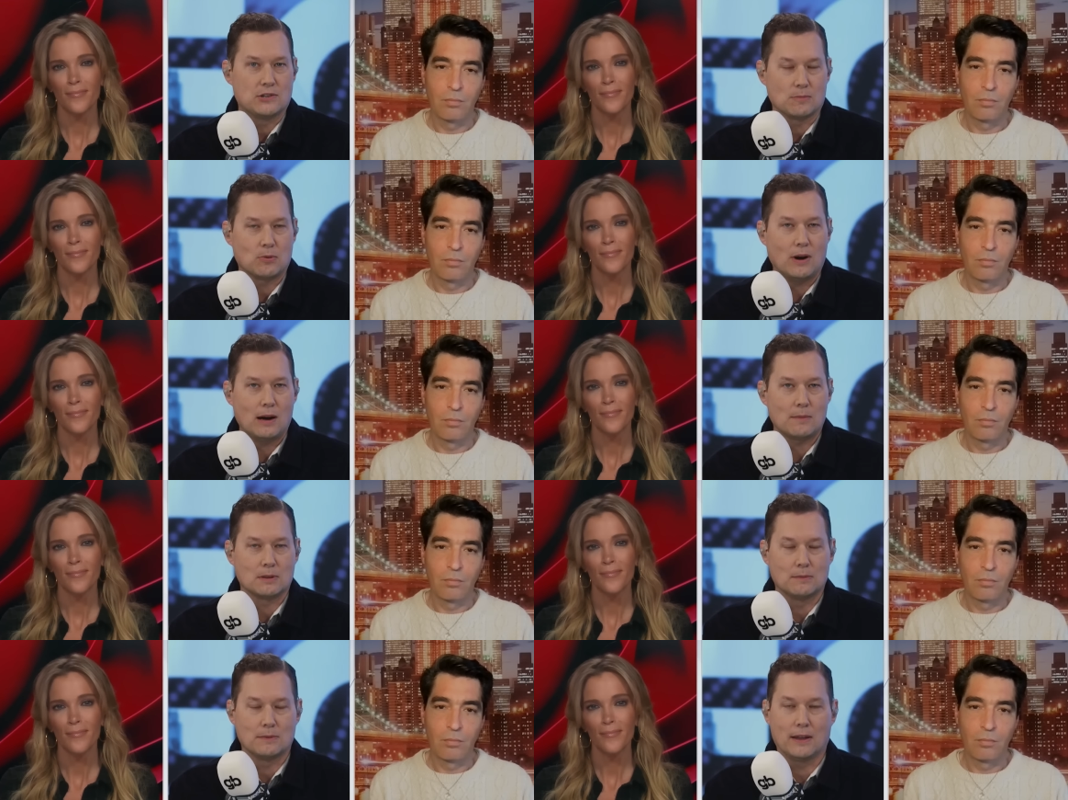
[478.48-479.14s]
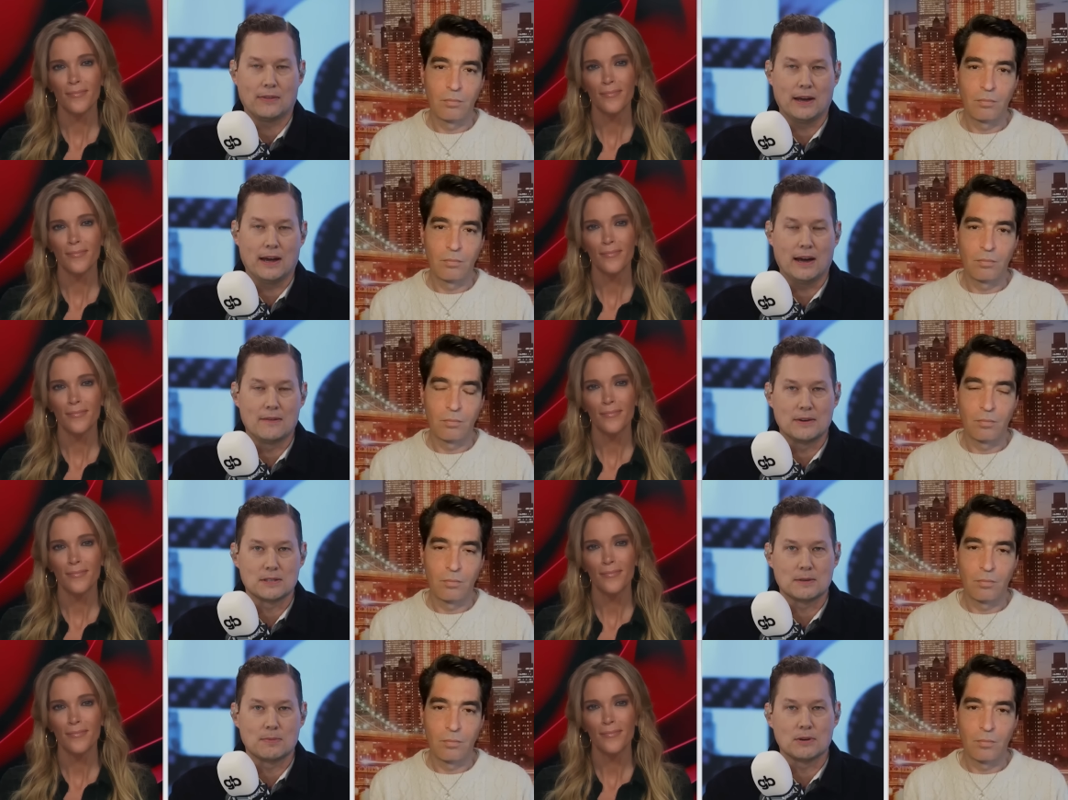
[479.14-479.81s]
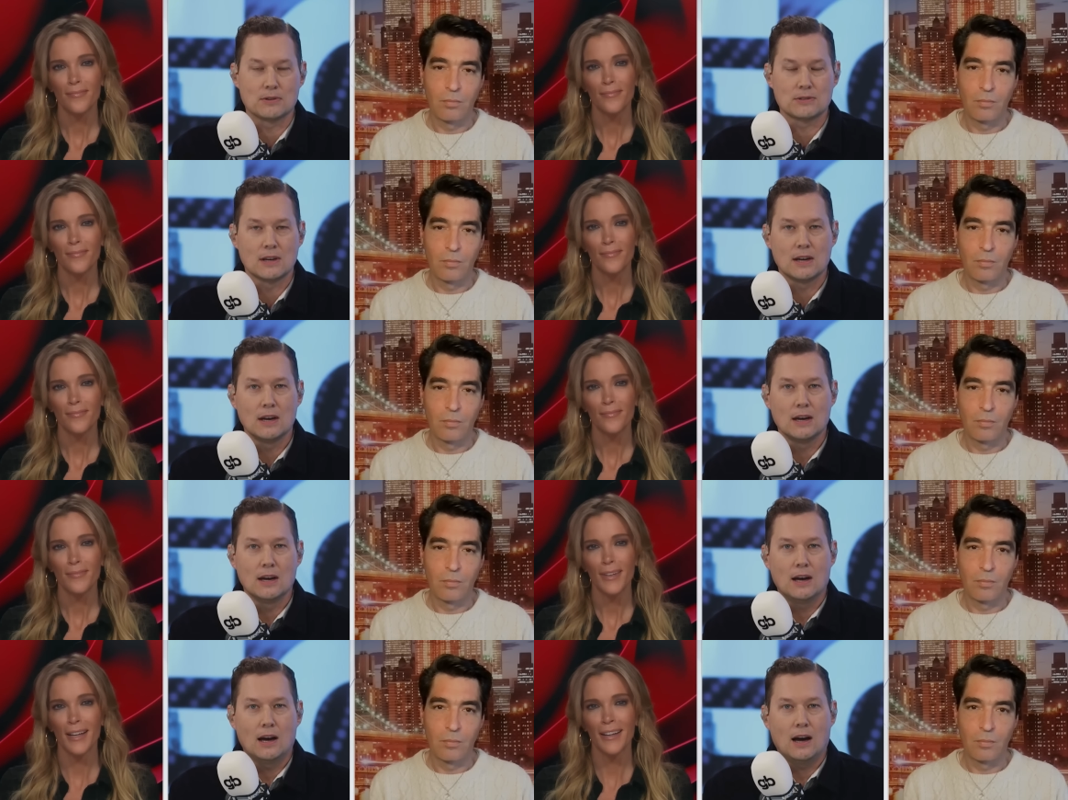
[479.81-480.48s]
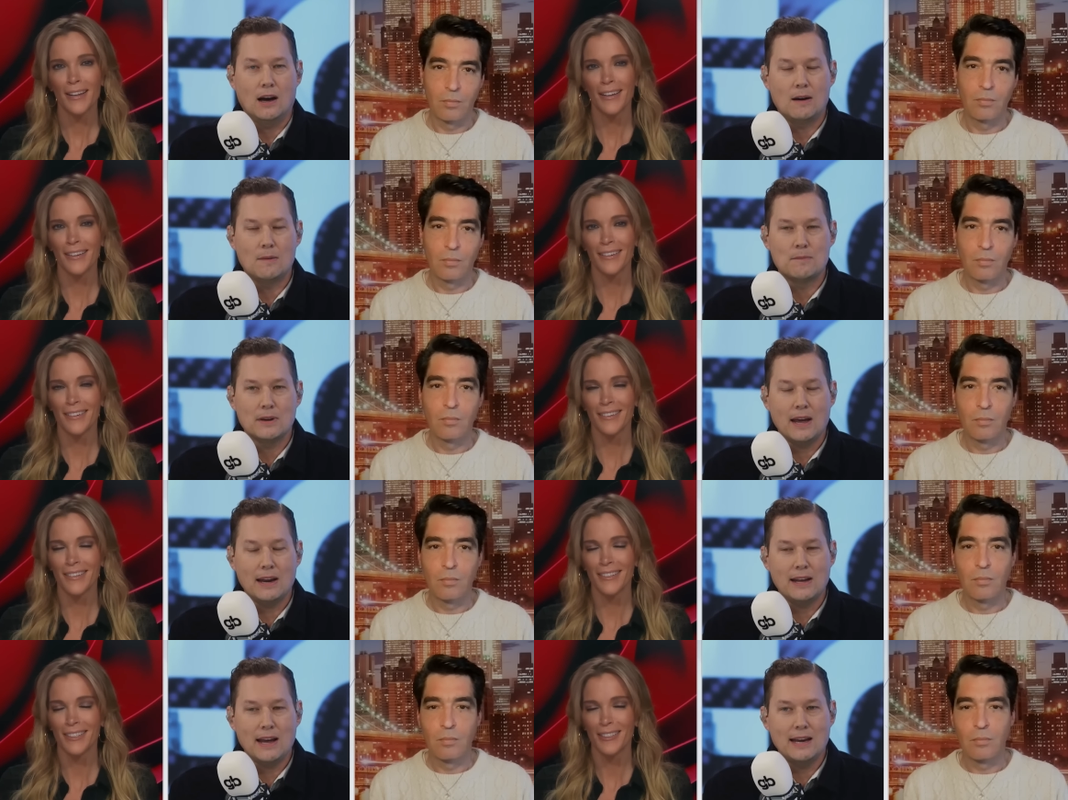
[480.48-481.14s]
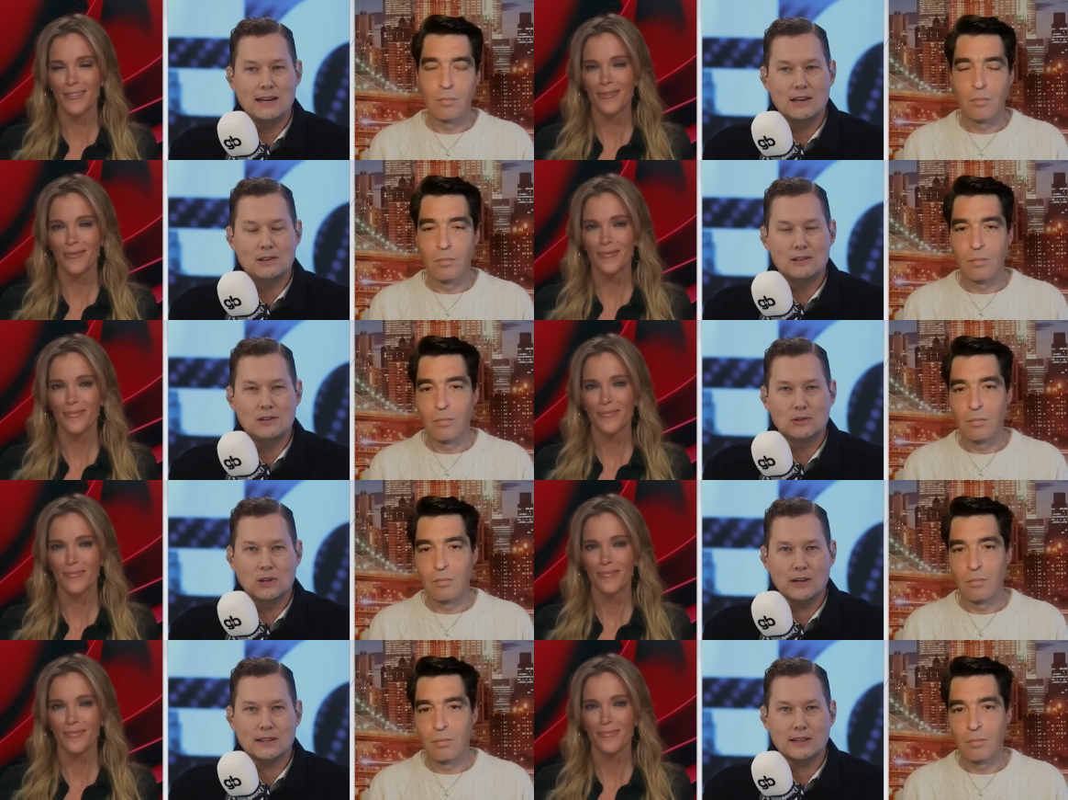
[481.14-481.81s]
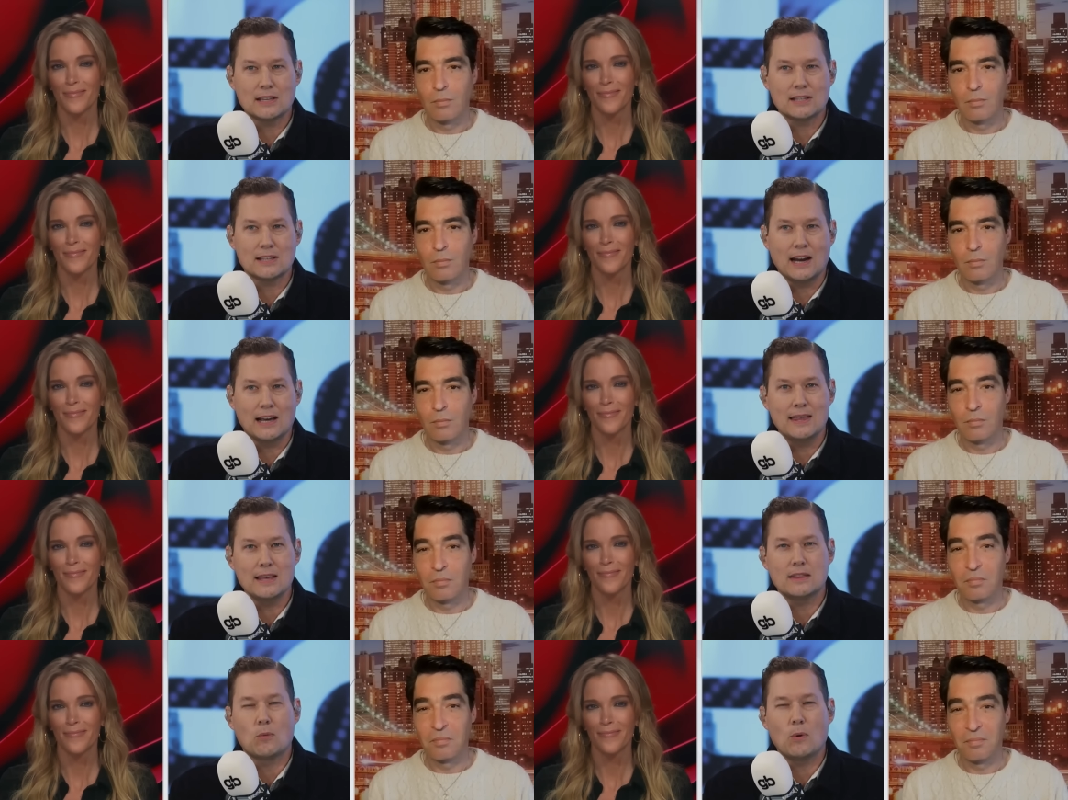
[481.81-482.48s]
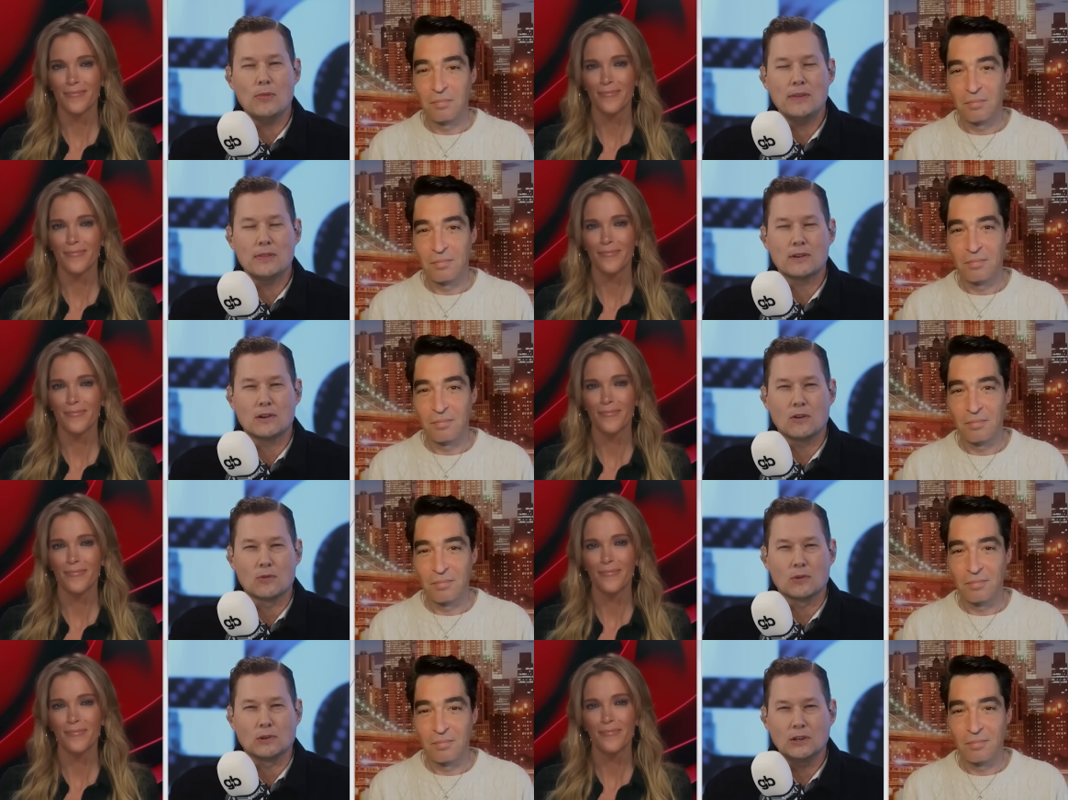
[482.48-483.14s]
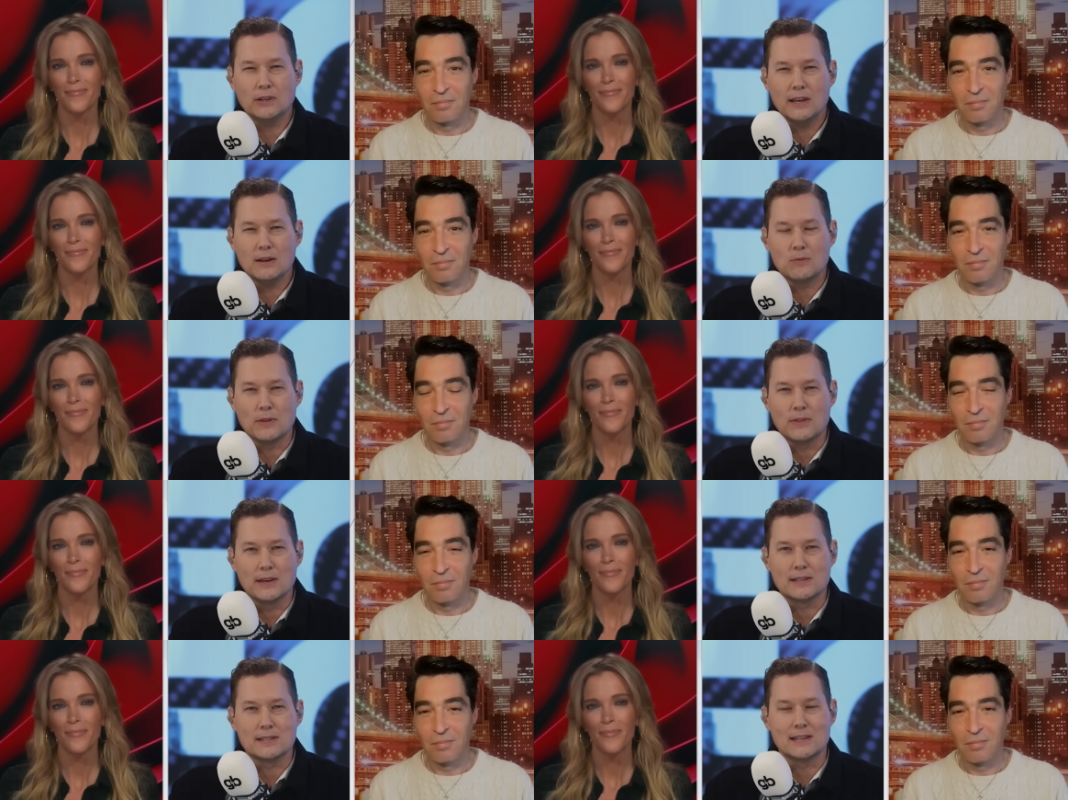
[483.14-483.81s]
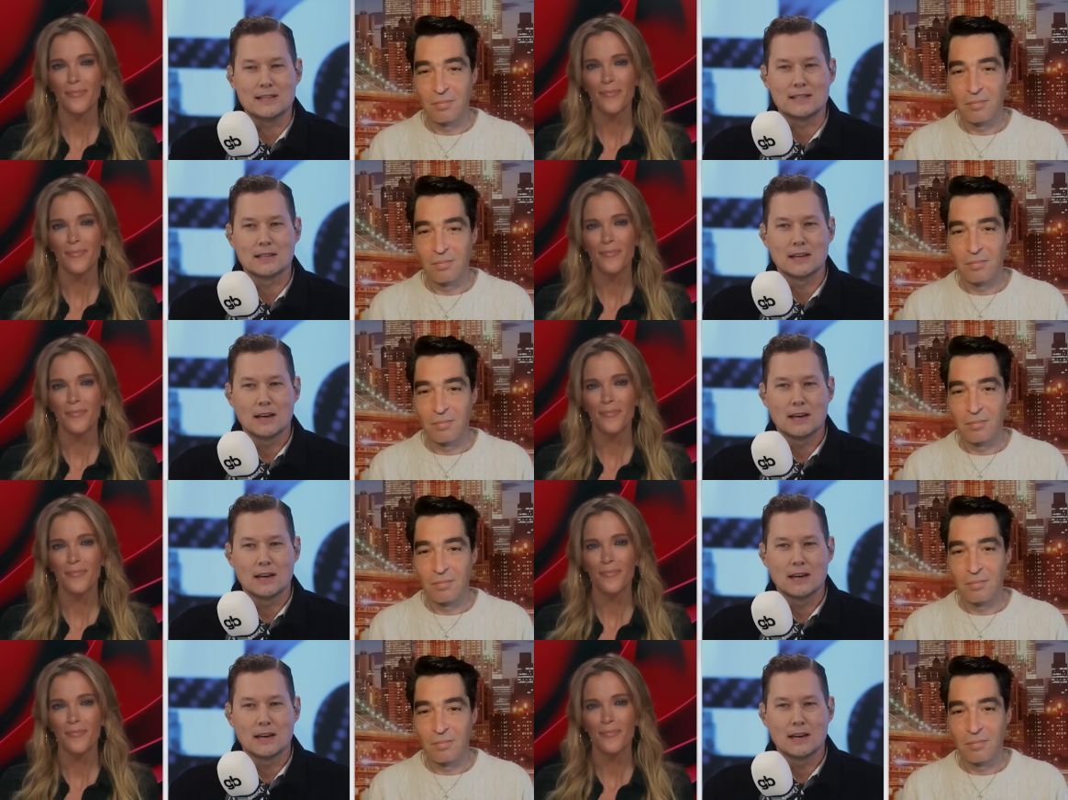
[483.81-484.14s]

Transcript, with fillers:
Speaker 1: problem that they have, I suppose. And you look at this, and I think the one thing they're overlooking with this is